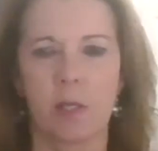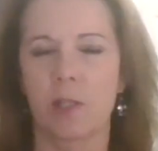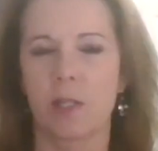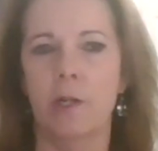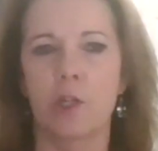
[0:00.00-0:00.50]

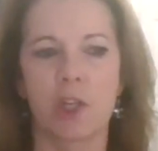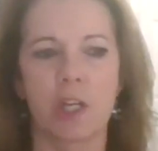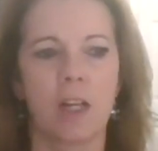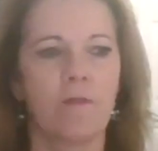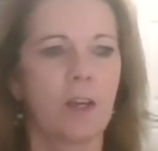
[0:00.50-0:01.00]
It's not just
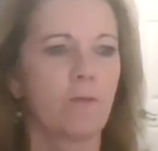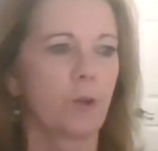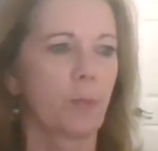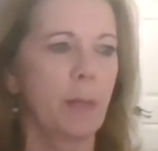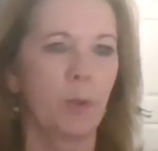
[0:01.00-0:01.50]
an event
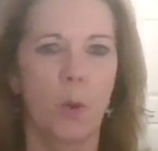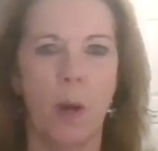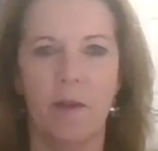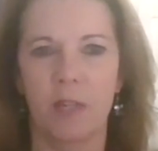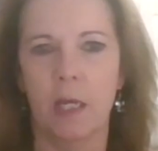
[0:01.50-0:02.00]
for people who
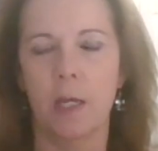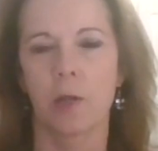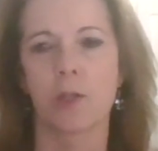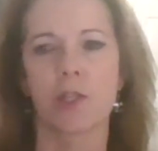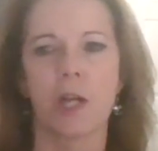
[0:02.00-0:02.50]
have
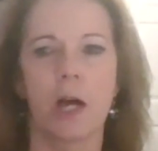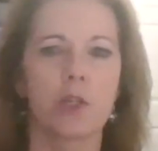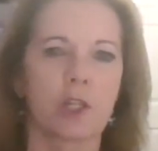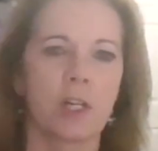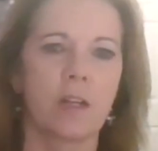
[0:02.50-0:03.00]
kids. It's not
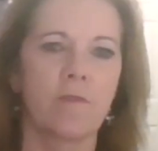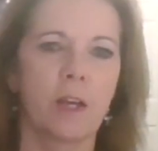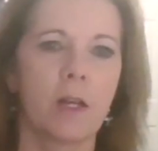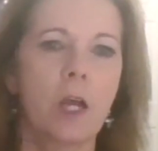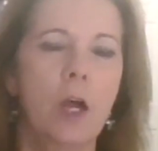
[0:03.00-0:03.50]
just an
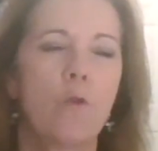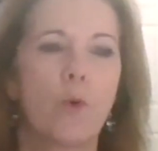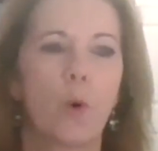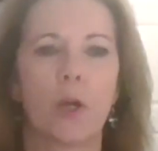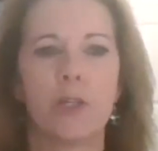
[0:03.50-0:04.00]
event
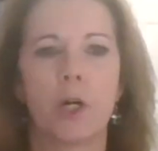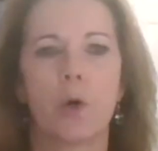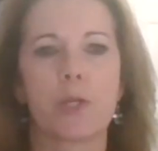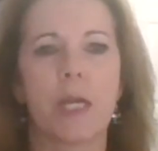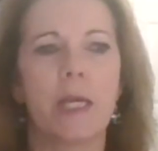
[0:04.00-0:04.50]
for adults.